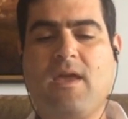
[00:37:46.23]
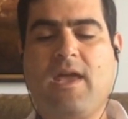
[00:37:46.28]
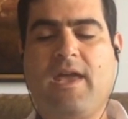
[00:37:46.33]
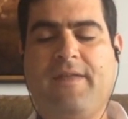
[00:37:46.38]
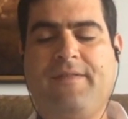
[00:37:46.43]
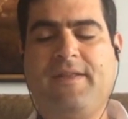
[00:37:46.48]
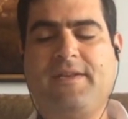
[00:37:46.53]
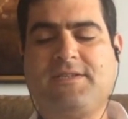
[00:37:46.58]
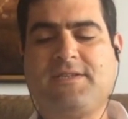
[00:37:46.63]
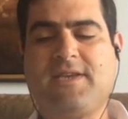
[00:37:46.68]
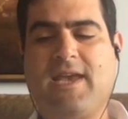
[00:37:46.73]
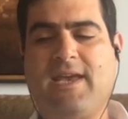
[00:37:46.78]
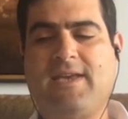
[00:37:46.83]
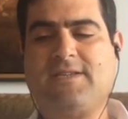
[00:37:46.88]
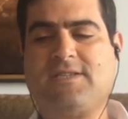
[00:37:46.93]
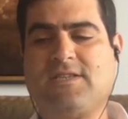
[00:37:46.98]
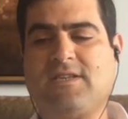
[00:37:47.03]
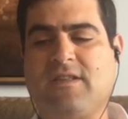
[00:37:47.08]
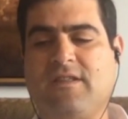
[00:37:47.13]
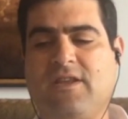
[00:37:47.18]
In this
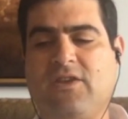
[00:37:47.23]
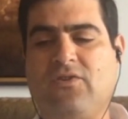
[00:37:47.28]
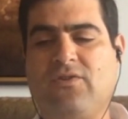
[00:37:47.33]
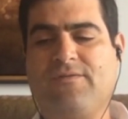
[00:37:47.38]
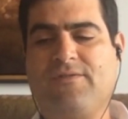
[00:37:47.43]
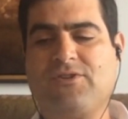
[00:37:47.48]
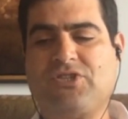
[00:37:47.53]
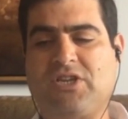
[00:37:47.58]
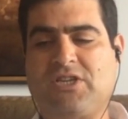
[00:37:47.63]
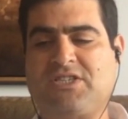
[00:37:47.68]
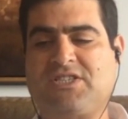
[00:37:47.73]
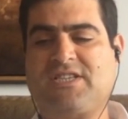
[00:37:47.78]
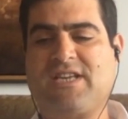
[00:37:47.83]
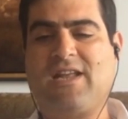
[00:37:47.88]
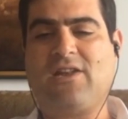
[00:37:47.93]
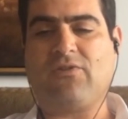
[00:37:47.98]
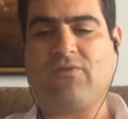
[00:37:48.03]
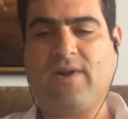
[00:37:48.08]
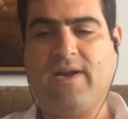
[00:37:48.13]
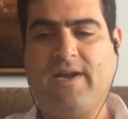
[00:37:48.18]
case, the universe is
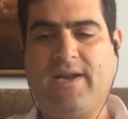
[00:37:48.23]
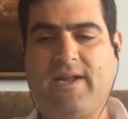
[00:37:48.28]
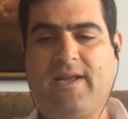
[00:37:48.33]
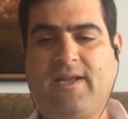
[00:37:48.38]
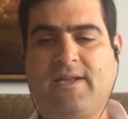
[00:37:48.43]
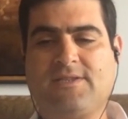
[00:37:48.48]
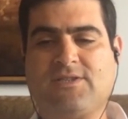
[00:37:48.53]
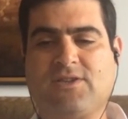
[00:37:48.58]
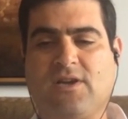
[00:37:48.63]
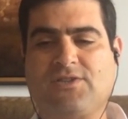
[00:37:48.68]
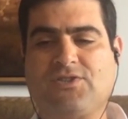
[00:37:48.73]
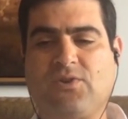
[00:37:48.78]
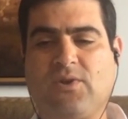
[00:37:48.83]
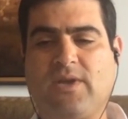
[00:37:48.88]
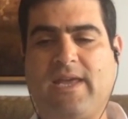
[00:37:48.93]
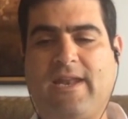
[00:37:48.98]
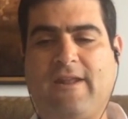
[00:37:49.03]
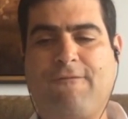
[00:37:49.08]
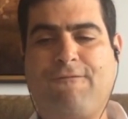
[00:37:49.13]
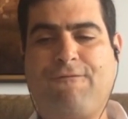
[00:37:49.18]
accelerating. It's also
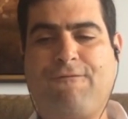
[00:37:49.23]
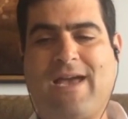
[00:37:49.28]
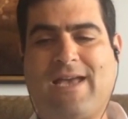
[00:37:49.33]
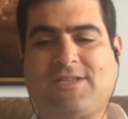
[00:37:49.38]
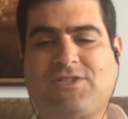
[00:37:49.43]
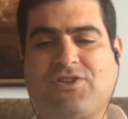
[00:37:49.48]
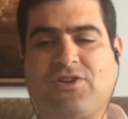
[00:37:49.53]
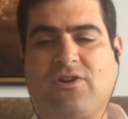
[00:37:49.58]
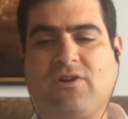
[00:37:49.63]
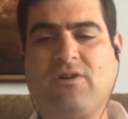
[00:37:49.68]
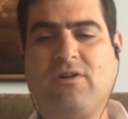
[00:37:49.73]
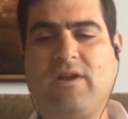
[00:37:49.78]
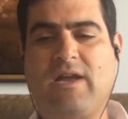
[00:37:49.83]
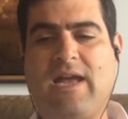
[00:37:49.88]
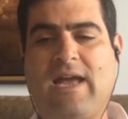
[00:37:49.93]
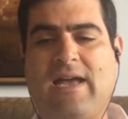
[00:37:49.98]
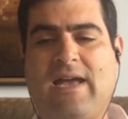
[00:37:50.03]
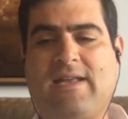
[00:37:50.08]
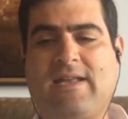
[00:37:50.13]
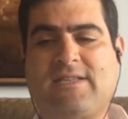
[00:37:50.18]
getting faster
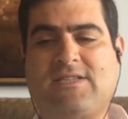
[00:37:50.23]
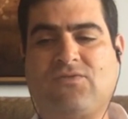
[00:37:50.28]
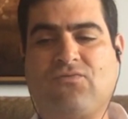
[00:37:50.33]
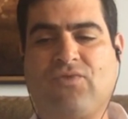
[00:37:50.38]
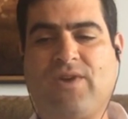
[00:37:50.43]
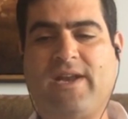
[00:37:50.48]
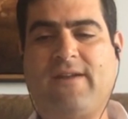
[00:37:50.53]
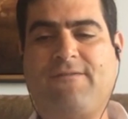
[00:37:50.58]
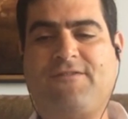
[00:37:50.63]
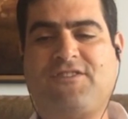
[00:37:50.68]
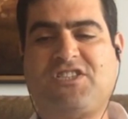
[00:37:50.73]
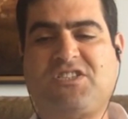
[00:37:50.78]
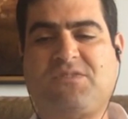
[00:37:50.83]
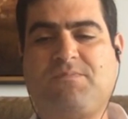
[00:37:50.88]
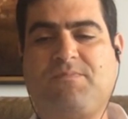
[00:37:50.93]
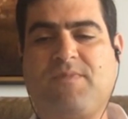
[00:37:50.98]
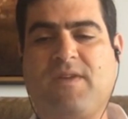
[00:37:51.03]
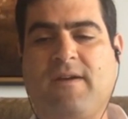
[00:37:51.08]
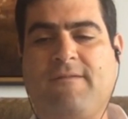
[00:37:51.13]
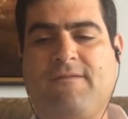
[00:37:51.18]
at its rate
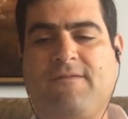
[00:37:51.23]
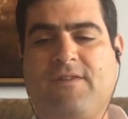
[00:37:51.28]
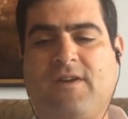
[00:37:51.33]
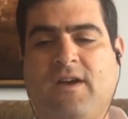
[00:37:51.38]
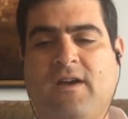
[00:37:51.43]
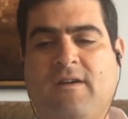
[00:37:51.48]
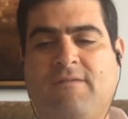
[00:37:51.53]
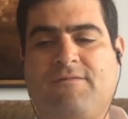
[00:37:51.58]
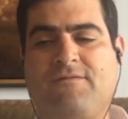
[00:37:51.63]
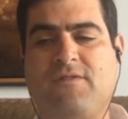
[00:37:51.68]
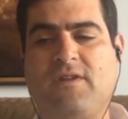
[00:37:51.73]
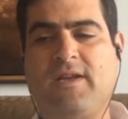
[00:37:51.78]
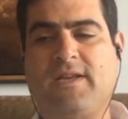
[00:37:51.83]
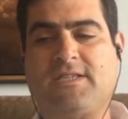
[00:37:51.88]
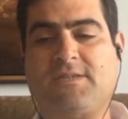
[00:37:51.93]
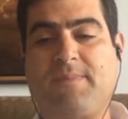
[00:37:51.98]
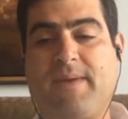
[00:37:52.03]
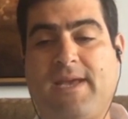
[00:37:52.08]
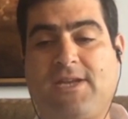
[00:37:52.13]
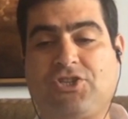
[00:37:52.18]
of
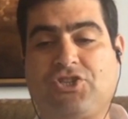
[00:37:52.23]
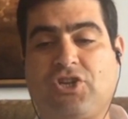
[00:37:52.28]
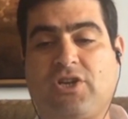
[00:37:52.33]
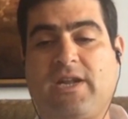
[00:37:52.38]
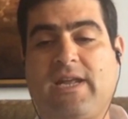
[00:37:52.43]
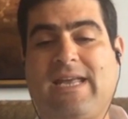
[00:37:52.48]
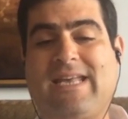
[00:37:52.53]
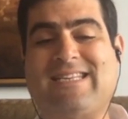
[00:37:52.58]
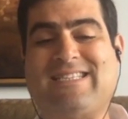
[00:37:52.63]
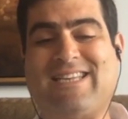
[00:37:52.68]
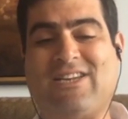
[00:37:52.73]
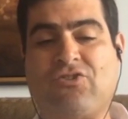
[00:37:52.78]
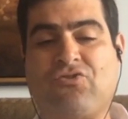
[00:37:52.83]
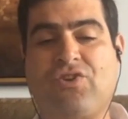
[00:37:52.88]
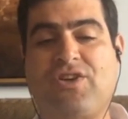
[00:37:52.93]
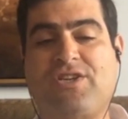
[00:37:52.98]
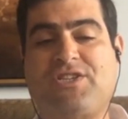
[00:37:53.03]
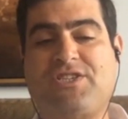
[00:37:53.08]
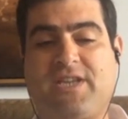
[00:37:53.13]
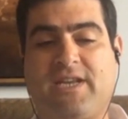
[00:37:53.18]
expansion is
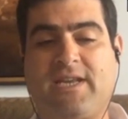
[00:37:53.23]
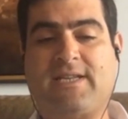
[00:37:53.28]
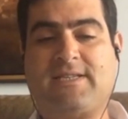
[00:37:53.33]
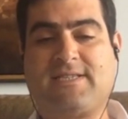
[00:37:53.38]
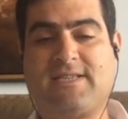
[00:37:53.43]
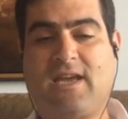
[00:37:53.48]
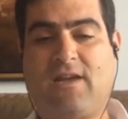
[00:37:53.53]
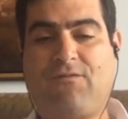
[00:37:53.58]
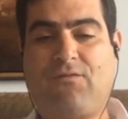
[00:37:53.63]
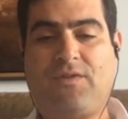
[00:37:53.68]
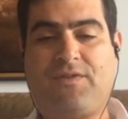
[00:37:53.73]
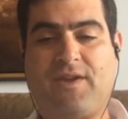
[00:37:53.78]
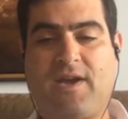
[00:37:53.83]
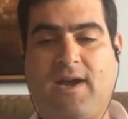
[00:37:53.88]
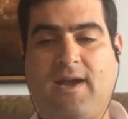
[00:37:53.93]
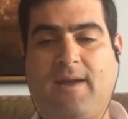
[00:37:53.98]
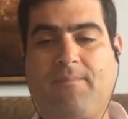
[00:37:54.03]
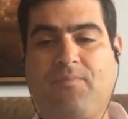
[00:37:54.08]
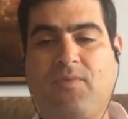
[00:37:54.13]
increasing itself with time.